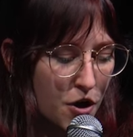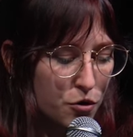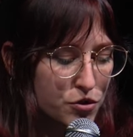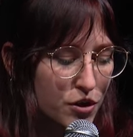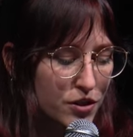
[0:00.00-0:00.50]

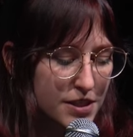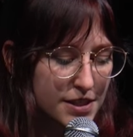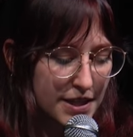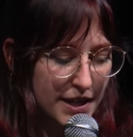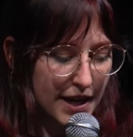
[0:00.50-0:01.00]
whose
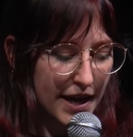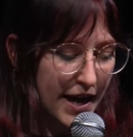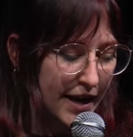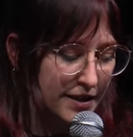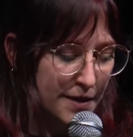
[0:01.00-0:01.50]
artistic
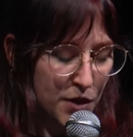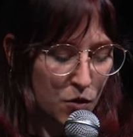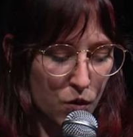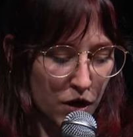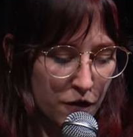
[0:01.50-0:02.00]
and
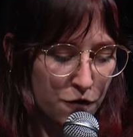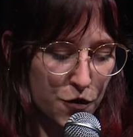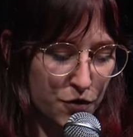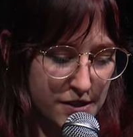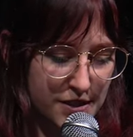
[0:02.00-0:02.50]
academic work
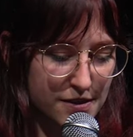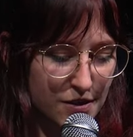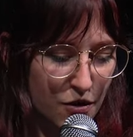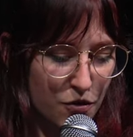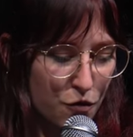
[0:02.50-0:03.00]
focuses
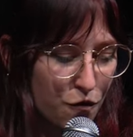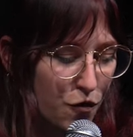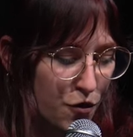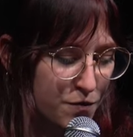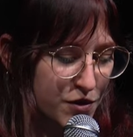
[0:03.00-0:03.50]
on new
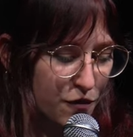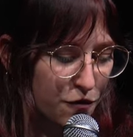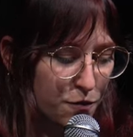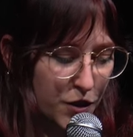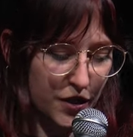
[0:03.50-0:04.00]
forms
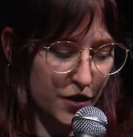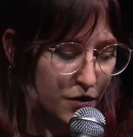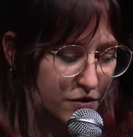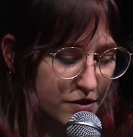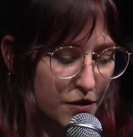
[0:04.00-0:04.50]
of
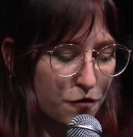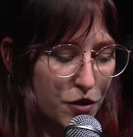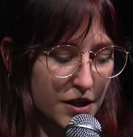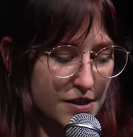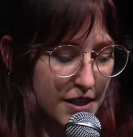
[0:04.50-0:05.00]
political
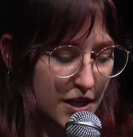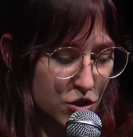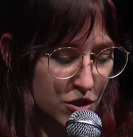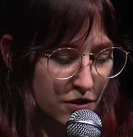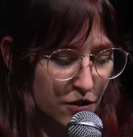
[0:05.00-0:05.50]

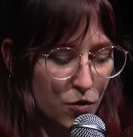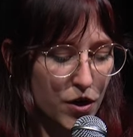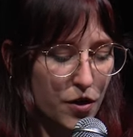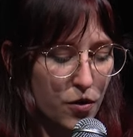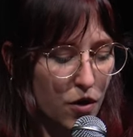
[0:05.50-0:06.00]
self-organization,
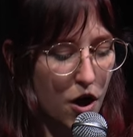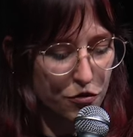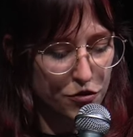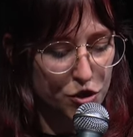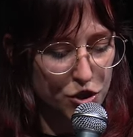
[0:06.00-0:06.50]
critical
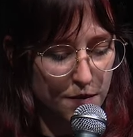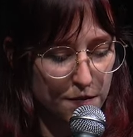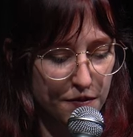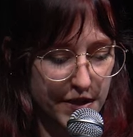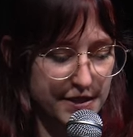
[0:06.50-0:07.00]

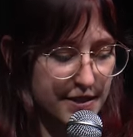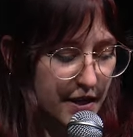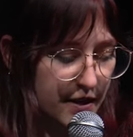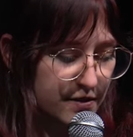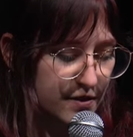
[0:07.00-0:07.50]
authorship,
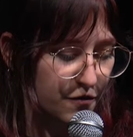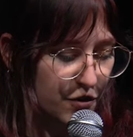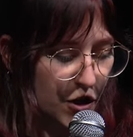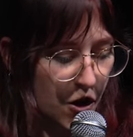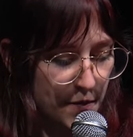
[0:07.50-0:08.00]
aesthetics of
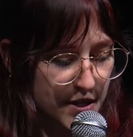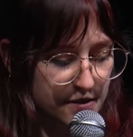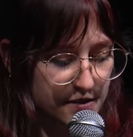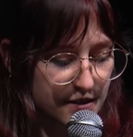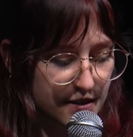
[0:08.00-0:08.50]
the
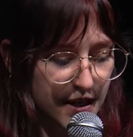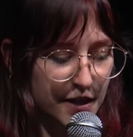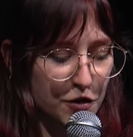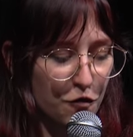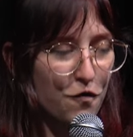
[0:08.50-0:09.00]
commons,
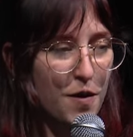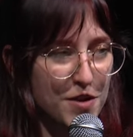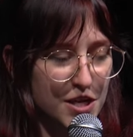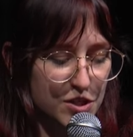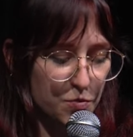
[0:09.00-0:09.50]

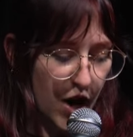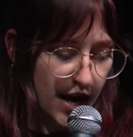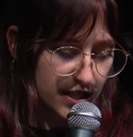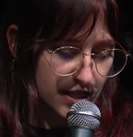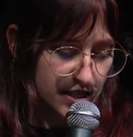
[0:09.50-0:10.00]
techno-feminist
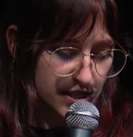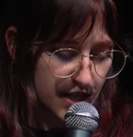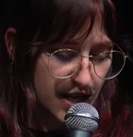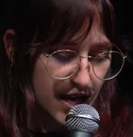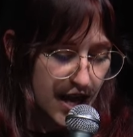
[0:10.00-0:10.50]
practice,
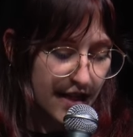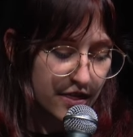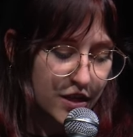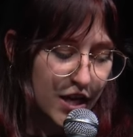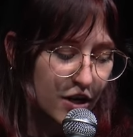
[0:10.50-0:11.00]

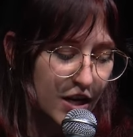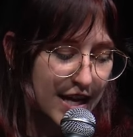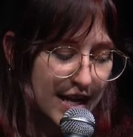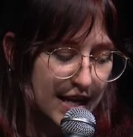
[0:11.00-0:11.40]
and theory